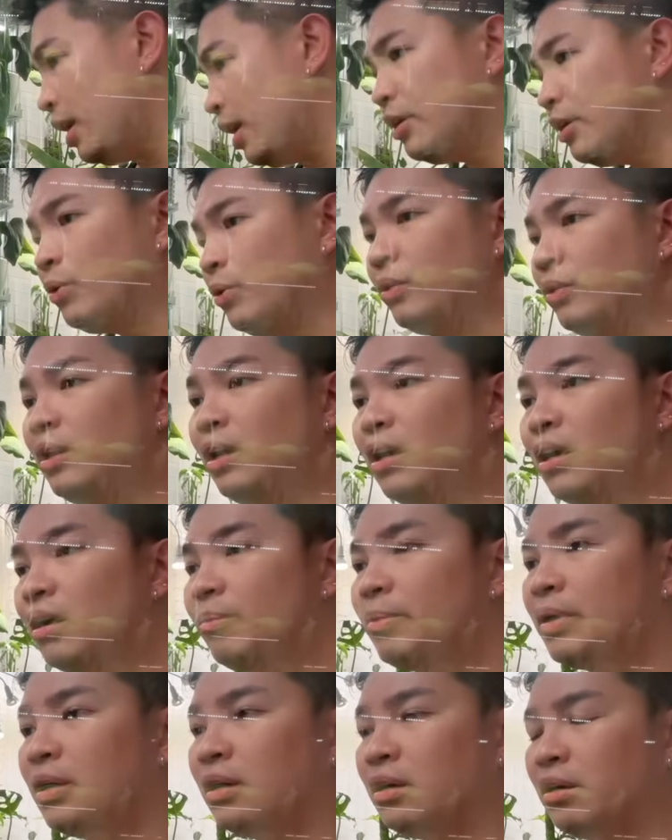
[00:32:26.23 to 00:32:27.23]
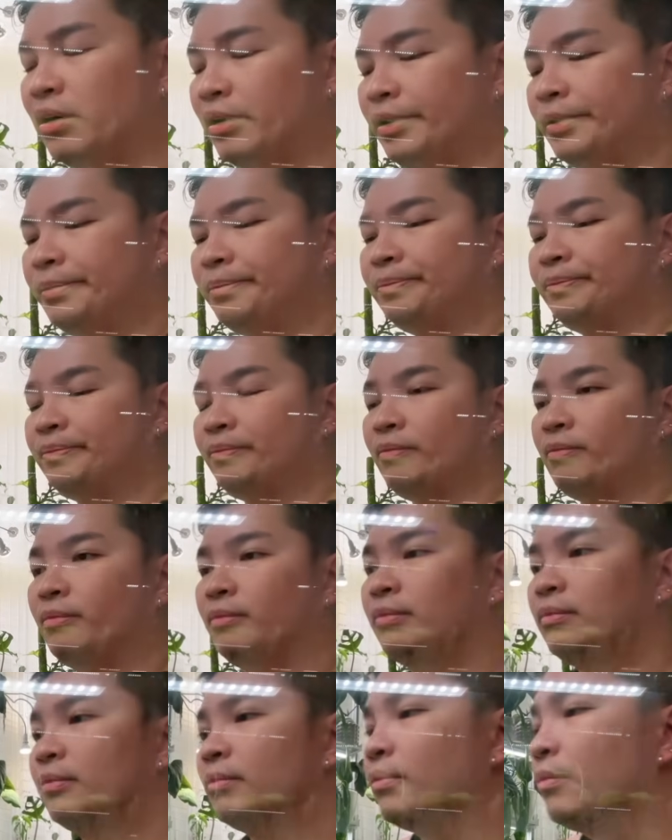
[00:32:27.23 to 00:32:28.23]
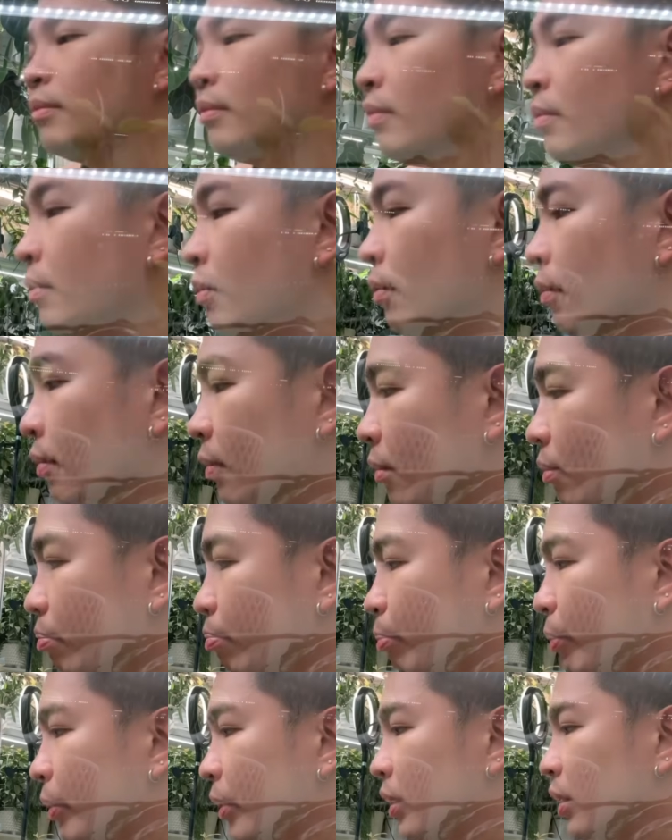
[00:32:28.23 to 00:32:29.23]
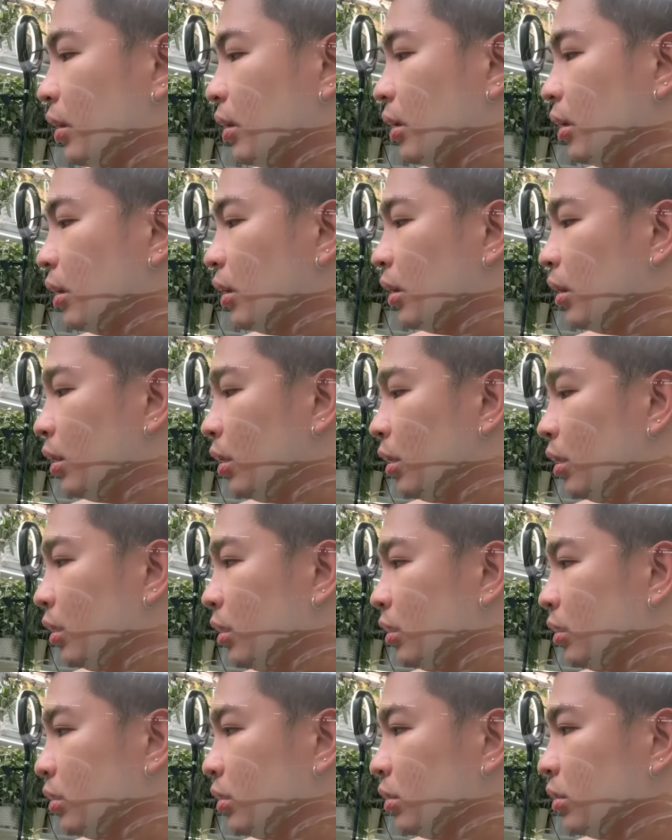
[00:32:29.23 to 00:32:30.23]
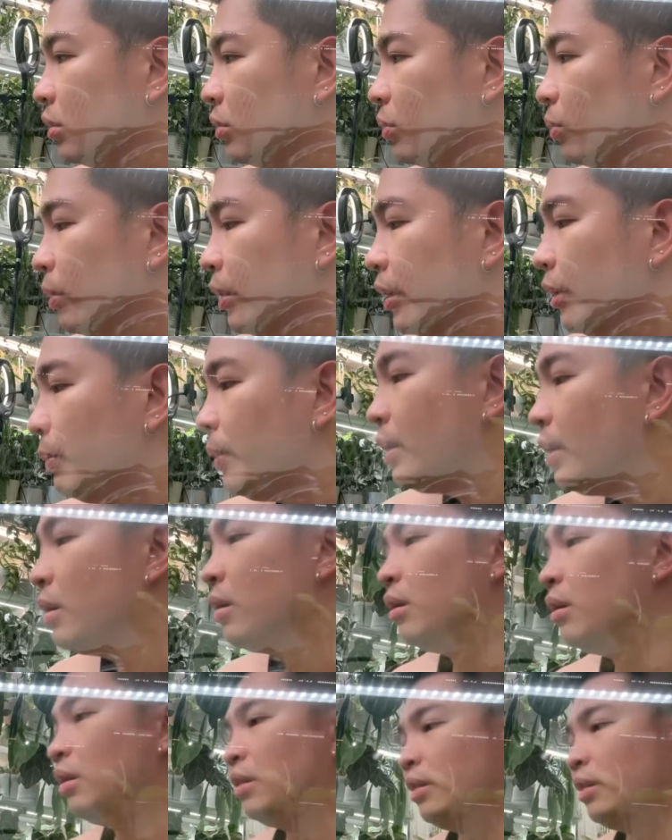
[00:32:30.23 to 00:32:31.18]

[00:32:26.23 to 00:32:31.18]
I don't think I'm gonna put the, what do we call